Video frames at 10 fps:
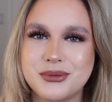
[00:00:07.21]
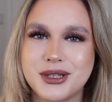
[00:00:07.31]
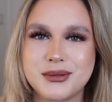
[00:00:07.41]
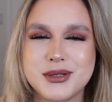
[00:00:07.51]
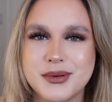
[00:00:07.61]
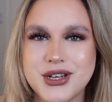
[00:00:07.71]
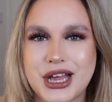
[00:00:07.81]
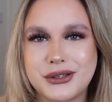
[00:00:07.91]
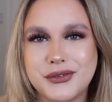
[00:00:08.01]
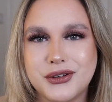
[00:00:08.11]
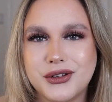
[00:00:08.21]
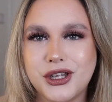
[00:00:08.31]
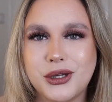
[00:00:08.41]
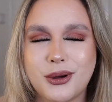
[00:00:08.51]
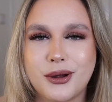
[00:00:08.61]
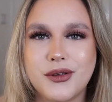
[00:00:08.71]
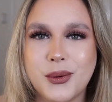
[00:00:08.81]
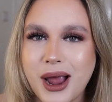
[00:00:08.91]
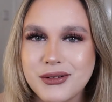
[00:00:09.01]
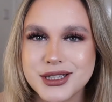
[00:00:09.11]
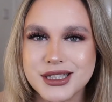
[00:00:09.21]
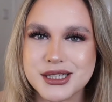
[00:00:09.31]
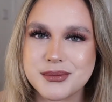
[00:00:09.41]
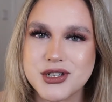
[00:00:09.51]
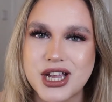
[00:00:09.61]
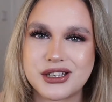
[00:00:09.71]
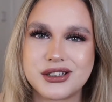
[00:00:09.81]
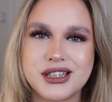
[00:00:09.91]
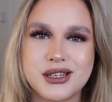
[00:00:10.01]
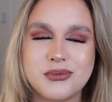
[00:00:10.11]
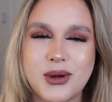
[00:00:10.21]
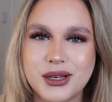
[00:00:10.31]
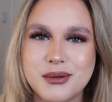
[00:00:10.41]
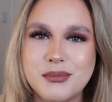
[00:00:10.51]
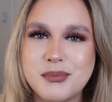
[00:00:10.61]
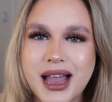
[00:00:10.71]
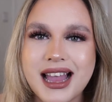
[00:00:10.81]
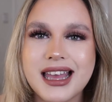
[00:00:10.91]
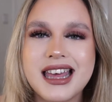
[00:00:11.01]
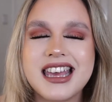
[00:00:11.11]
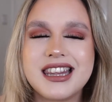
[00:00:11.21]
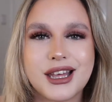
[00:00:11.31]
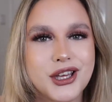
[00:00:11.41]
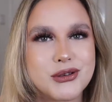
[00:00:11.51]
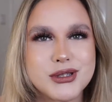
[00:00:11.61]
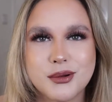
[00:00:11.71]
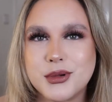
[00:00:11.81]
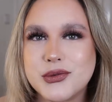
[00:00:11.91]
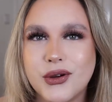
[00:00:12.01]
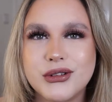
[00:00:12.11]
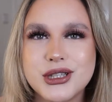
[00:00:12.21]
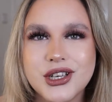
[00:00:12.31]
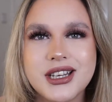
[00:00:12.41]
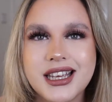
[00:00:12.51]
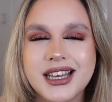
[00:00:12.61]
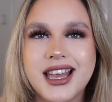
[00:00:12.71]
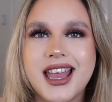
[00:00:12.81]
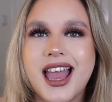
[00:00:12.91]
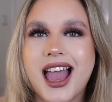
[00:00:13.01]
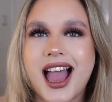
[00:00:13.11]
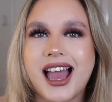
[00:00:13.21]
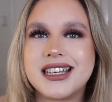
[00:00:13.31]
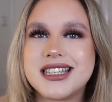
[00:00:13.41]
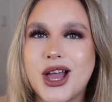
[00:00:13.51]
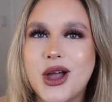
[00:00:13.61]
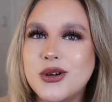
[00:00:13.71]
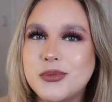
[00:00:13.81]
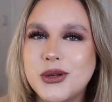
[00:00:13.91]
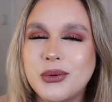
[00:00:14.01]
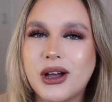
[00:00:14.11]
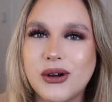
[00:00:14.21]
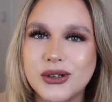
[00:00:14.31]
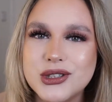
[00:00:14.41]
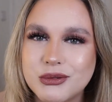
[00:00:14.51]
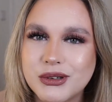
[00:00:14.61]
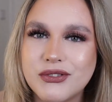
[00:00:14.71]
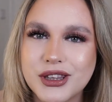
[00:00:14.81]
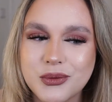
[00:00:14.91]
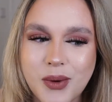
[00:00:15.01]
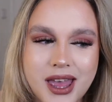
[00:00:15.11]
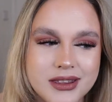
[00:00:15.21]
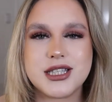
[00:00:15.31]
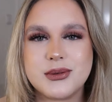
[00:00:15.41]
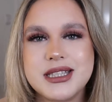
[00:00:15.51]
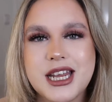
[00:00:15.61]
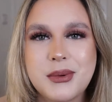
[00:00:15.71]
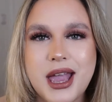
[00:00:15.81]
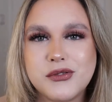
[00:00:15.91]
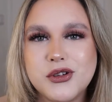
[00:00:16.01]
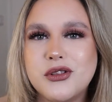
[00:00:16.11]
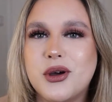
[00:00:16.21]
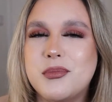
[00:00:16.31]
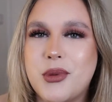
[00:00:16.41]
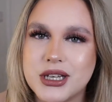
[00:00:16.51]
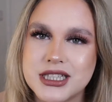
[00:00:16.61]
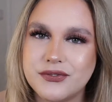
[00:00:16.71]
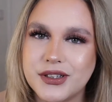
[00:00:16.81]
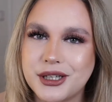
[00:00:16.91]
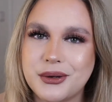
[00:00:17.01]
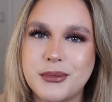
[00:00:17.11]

Welcome to my channel if you're new, or if you are returning to my channel then welcome back. Thank you so much for returning and I hope you are all doing really well. So today we have another unboxing video.